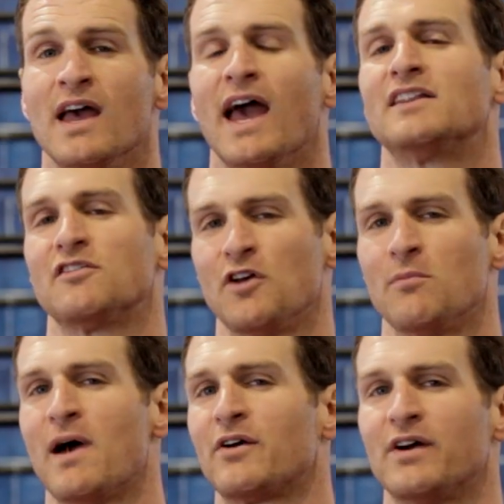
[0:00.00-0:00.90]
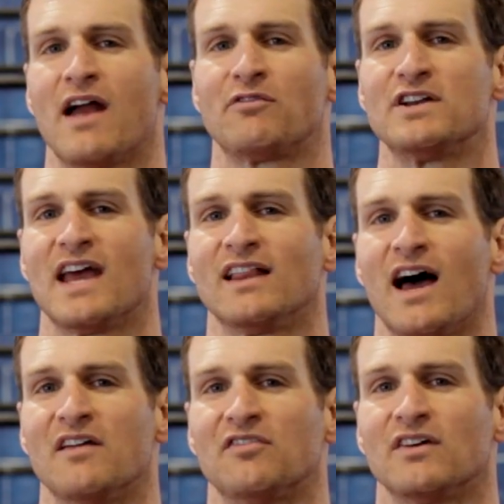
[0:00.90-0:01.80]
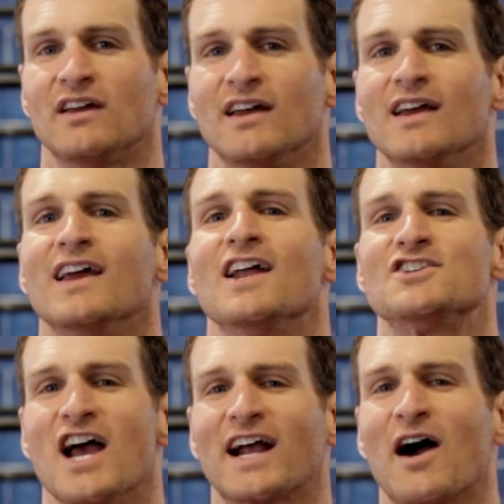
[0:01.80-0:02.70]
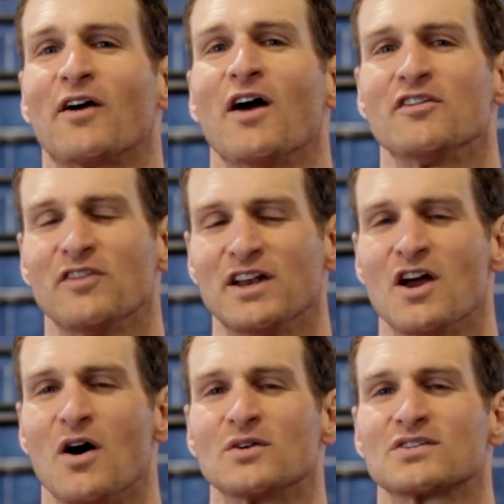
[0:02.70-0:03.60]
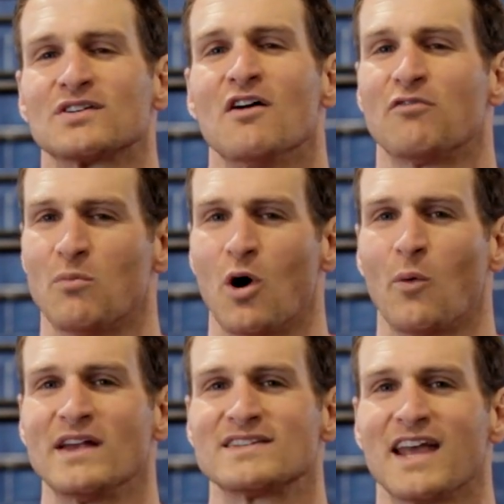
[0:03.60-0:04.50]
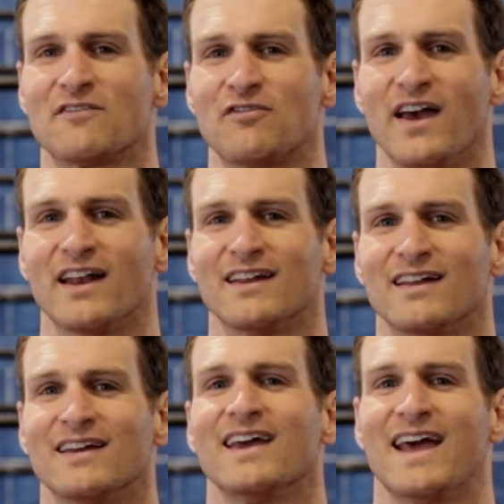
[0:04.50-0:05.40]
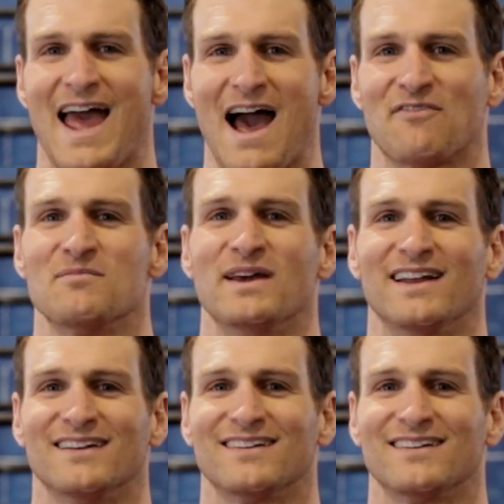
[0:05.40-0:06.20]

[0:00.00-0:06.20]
and to feel better in everyday life. And check out our other videos for more ways to get fit in a half a minute.